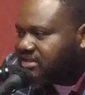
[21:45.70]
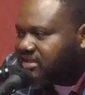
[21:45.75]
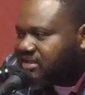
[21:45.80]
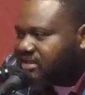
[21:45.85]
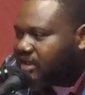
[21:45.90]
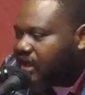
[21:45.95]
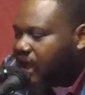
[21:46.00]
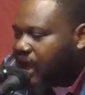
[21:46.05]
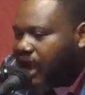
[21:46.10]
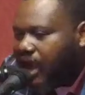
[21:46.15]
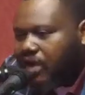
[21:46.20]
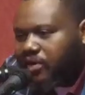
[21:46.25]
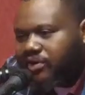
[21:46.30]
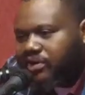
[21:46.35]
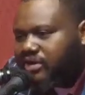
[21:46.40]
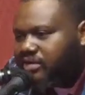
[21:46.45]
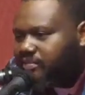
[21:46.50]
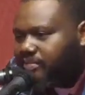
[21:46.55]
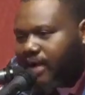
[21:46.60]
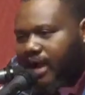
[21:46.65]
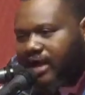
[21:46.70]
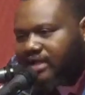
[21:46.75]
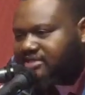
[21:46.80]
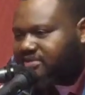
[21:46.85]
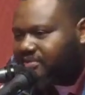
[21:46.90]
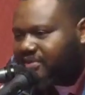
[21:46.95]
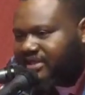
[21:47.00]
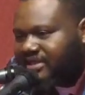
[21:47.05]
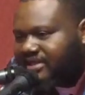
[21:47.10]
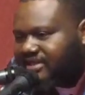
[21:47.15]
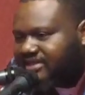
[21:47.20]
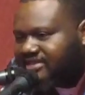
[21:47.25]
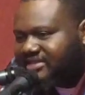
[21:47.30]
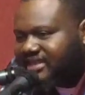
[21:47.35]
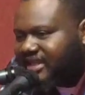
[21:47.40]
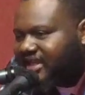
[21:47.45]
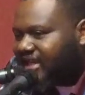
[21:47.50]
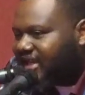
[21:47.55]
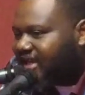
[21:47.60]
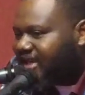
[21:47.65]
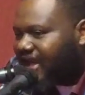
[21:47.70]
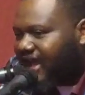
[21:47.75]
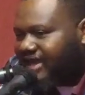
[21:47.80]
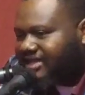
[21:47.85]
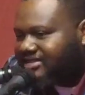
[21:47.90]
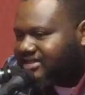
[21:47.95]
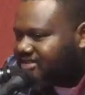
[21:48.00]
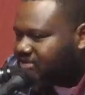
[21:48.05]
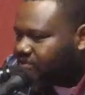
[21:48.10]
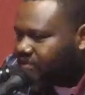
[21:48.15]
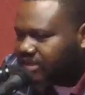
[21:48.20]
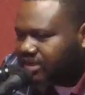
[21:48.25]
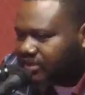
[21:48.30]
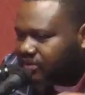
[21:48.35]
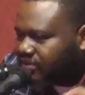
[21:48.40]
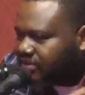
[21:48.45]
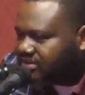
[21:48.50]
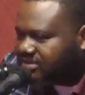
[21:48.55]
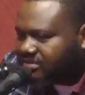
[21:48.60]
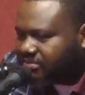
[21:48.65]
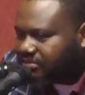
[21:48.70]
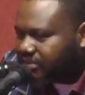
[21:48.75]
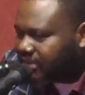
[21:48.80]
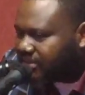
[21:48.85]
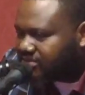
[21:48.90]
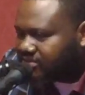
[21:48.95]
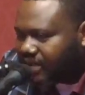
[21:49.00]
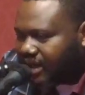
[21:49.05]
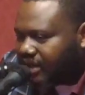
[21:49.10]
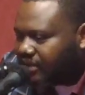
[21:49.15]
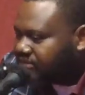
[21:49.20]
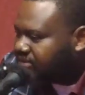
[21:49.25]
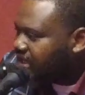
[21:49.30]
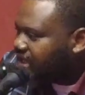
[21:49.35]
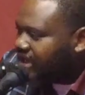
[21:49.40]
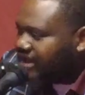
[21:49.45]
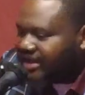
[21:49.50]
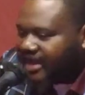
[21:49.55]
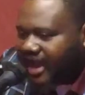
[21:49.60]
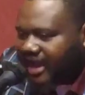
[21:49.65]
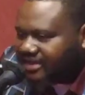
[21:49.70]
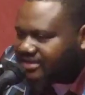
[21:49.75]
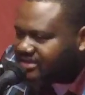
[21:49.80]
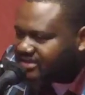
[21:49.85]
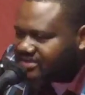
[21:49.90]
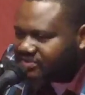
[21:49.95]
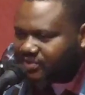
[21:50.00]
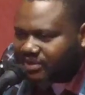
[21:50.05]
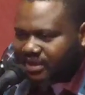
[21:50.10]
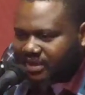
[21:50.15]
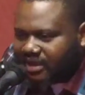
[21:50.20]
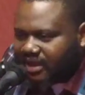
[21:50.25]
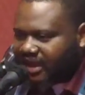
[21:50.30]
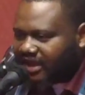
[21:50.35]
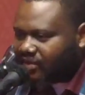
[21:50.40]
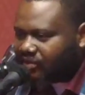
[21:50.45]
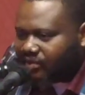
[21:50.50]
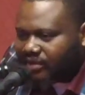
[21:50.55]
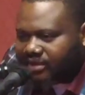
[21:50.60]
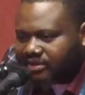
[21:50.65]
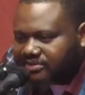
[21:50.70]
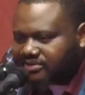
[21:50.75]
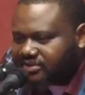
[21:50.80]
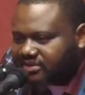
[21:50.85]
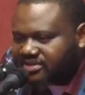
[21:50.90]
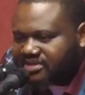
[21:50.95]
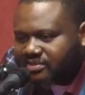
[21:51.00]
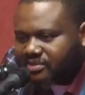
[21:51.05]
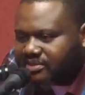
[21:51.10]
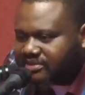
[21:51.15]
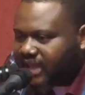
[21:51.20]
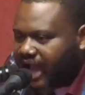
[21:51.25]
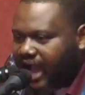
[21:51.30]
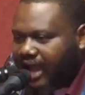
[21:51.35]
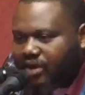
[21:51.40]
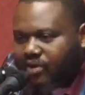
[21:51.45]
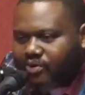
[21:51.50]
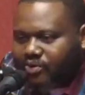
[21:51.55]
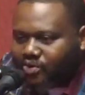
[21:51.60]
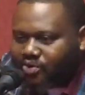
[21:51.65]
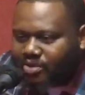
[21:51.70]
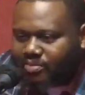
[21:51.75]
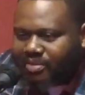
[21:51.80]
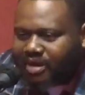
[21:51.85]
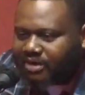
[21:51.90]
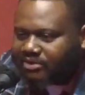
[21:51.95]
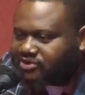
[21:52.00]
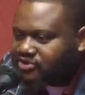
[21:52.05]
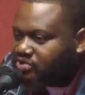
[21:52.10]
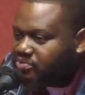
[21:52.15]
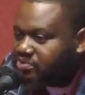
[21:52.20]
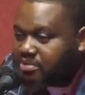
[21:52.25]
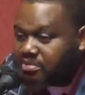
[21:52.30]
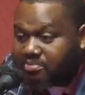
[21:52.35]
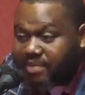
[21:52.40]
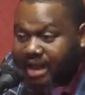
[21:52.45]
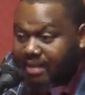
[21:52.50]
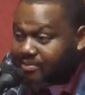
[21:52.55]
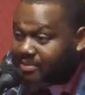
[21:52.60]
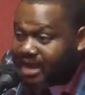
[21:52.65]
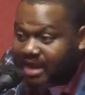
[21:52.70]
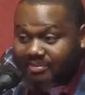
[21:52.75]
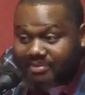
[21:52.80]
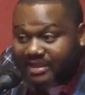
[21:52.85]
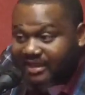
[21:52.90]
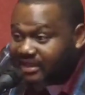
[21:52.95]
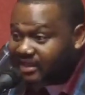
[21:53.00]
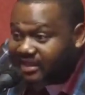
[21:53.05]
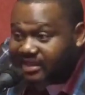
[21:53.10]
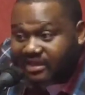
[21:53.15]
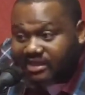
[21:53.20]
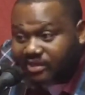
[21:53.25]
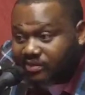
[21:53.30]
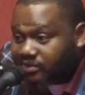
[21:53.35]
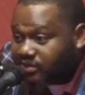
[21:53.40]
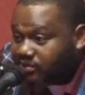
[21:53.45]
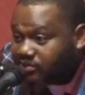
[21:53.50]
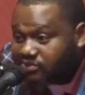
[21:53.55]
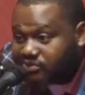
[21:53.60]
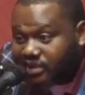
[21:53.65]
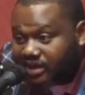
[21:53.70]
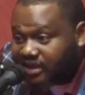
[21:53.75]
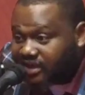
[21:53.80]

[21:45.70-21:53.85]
in out of the box means. Not just with increasing bus routes, not just with a light rail system, because I don't know about you, but my mama ain't getting on no train.